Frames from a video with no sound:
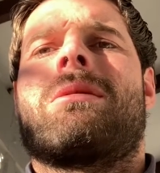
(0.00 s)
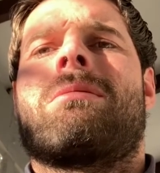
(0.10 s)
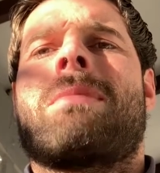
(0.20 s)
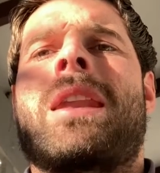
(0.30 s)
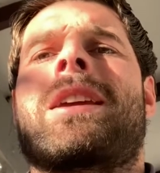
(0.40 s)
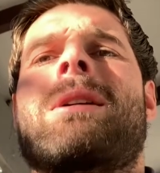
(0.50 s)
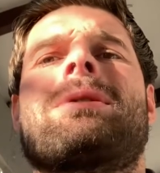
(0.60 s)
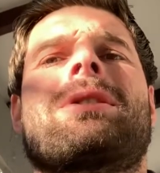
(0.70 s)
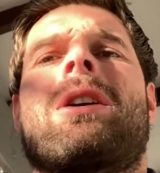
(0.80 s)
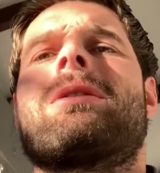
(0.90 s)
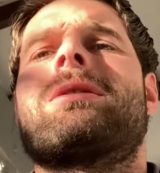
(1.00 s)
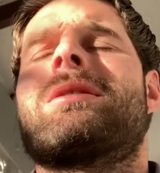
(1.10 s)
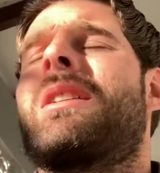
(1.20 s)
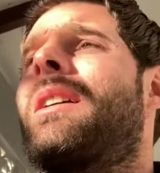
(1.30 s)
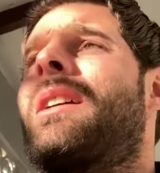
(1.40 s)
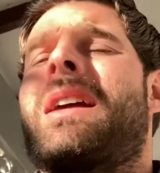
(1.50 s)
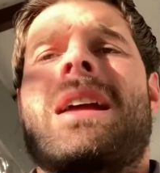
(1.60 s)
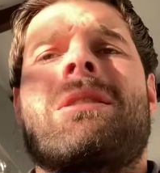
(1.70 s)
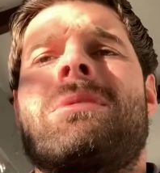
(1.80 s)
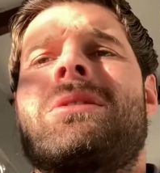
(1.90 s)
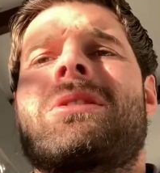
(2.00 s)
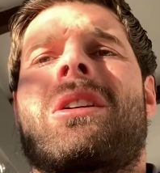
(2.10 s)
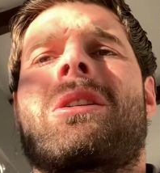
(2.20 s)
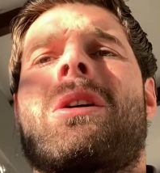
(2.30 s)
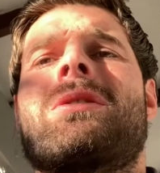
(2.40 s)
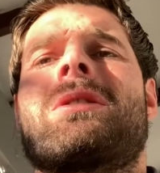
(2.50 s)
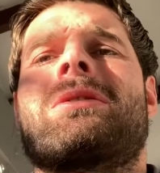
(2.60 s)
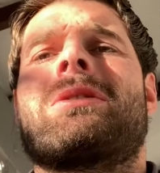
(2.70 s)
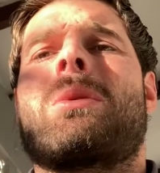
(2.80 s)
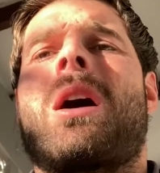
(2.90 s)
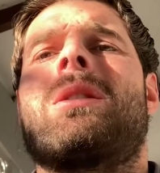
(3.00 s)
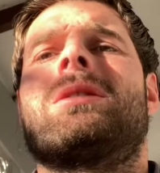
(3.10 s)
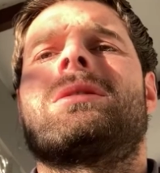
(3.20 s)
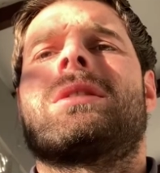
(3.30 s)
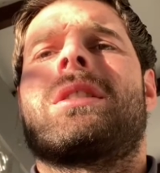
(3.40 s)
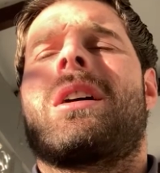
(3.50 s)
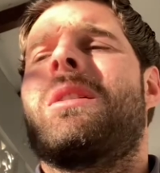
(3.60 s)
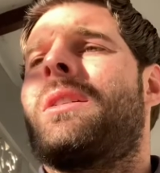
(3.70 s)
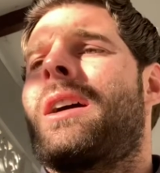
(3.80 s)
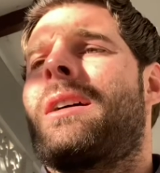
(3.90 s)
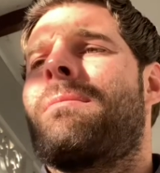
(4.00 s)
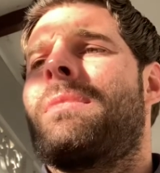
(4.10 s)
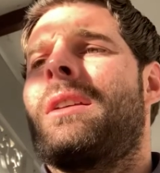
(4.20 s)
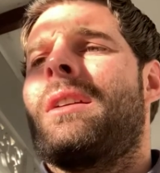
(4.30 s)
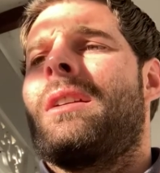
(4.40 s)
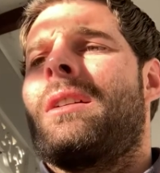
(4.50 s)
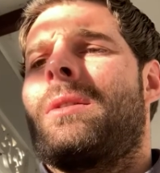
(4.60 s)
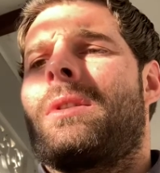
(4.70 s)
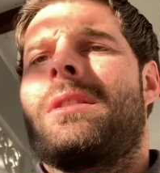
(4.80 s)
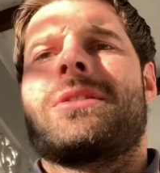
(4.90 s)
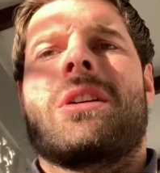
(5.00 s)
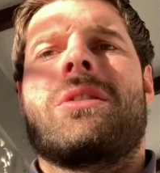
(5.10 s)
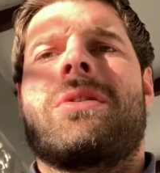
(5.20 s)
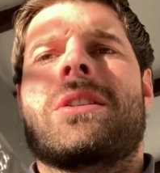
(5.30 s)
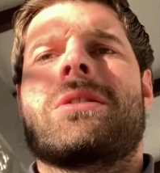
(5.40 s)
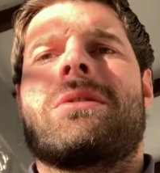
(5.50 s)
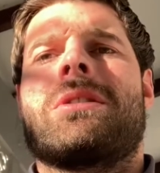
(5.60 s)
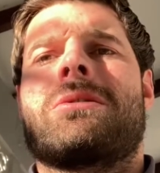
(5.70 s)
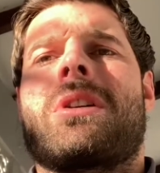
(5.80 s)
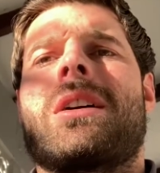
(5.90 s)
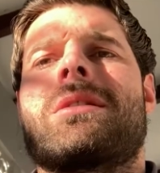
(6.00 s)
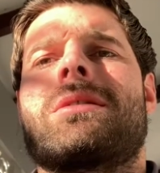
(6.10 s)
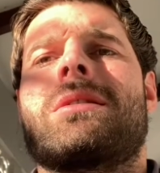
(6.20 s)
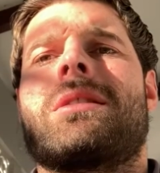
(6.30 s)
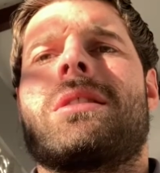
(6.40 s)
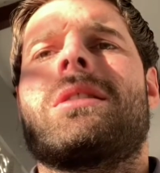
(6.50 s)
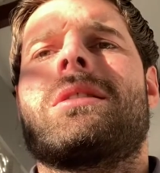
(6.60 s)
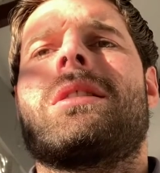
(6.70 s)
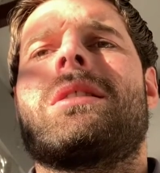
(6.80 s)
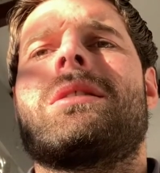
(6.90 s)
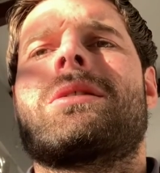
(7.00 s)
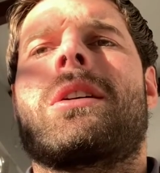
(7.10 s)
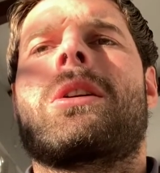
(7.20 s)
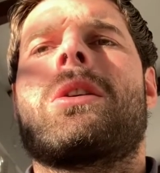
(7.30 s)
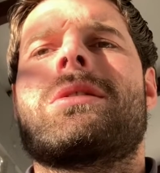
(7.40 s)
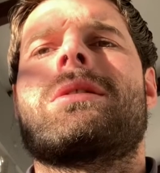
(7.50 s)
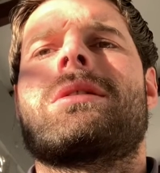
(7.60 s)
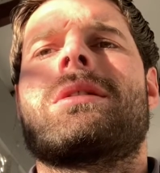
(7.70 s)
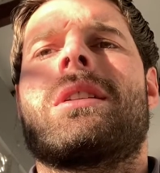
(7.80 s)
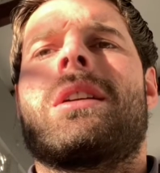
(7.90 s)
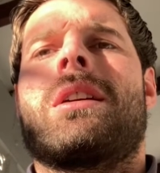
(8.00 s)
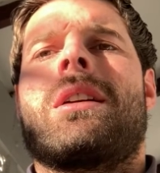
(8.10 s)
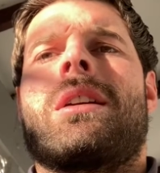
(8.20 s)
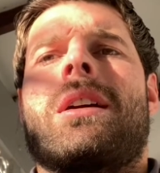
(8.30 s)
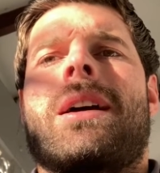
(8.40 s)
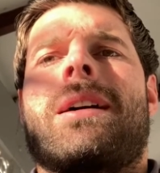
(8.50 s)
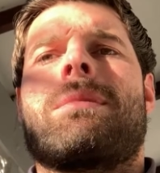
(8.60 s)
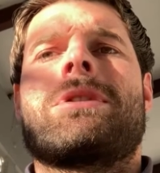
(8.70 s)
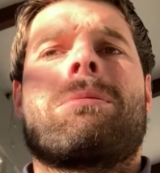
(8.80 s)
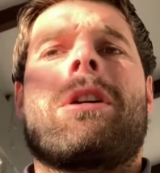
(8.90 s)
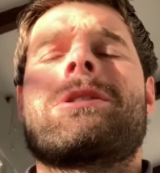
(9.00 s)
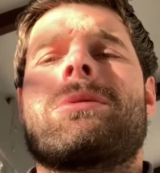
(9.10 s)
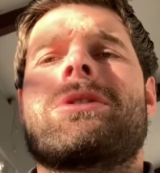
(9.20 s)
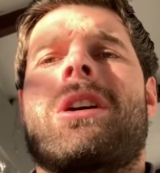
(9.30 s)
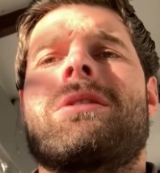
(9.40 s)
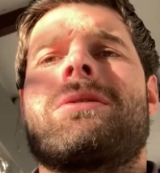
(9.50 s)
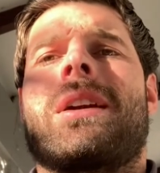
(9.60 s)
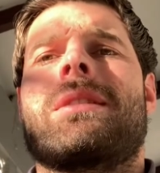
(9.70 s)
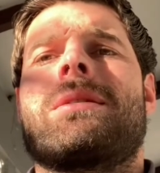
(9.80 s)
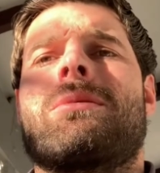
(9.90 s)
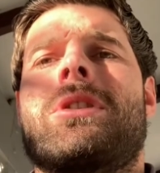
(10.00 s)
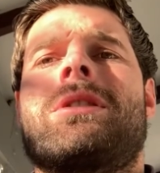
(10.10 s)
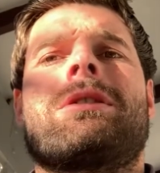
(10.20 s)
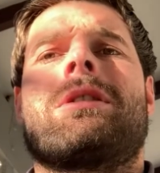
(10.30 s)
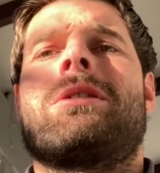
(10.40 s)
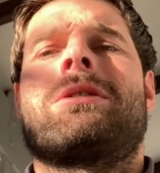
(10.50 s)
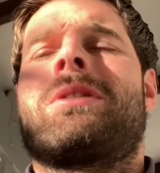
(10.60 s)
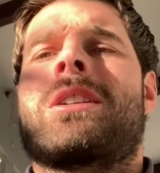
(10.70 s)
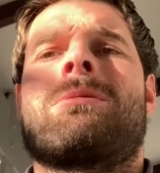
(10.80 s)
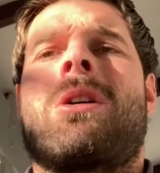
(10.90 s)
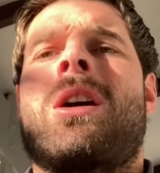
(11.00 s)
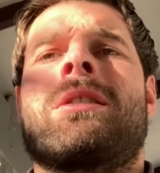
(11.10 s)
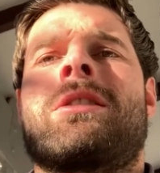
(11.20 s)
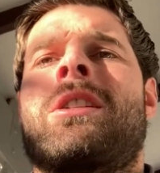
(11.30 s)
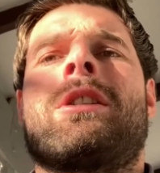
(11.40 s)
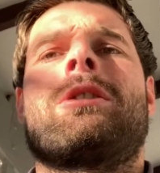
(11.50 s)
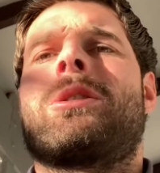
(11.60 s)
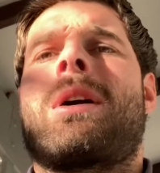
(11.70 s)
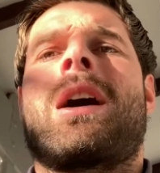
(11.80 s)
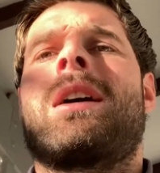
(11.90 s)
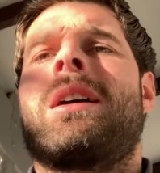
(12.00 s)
manic episodes, and a bit of psychosis as well, you know. One of the side effects of these drugs is psychosis. Is a possible side effect where you just lose your fucking mind, you don't know who you are.